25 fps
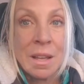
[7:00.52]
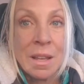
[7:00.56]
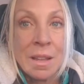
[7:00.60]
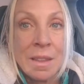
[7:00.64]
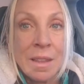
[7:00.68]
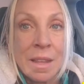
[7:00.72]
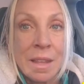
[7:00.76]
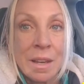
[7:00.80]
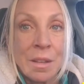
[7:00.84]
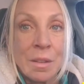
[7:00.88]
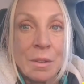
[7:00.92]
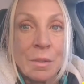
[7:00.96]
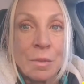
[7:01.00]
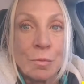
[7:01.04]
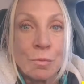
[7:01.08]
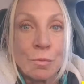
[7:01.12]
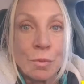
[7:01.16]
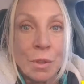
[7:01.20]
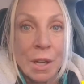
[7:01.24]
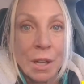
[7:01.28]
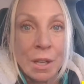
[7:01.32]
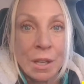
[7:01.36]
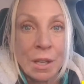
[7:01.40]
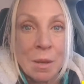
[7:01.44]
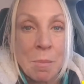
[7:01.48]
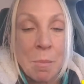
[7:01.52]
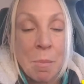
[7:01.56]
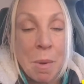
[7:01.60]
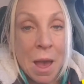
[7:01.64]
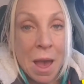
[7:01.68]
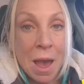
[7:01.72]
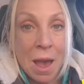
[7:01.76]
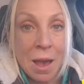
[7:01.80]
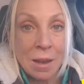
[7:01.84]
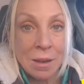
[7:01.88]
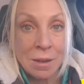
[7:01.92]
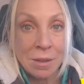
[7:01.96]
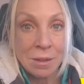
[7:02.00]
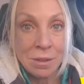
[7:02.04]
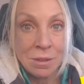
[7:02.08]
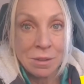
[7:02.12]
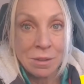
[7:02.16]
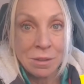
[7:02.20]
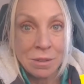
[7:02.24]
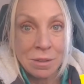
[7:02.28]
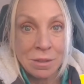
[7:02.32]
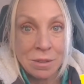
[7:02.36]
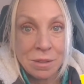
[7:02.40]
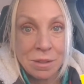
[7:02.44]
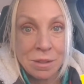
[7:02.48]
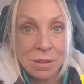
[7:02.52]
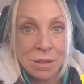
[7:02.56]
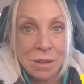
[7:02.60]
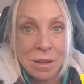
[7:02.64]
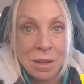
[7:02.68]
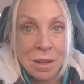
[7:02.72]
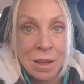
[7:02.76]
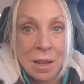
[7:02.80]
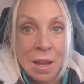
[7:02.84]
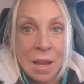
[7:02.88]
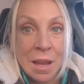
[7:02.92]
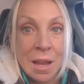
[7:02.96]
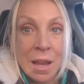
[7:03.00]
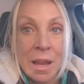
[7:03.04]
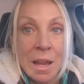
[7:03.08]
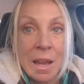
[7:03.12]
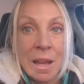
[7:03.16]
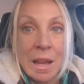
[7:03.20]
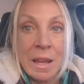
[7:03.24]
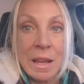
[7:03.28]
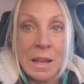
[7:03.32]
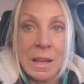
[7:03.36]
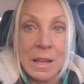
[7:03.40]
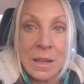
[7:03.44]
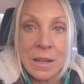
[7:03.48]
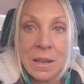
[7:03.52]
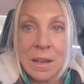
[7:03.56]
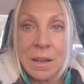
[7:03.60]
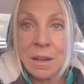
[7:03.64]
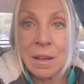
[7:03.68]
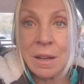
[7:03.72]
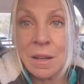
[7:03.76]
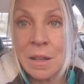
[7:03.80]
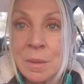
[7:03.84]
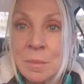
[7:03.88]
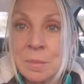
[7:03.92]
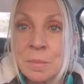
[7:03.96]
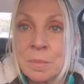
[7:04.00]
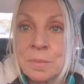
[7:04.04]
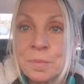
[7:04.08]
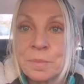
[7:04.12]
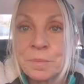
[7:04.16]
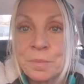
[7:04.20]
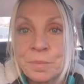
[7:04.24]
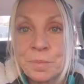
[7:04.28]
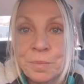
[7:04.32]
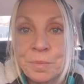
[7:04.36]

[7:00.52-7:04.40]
that is really bad. And I'm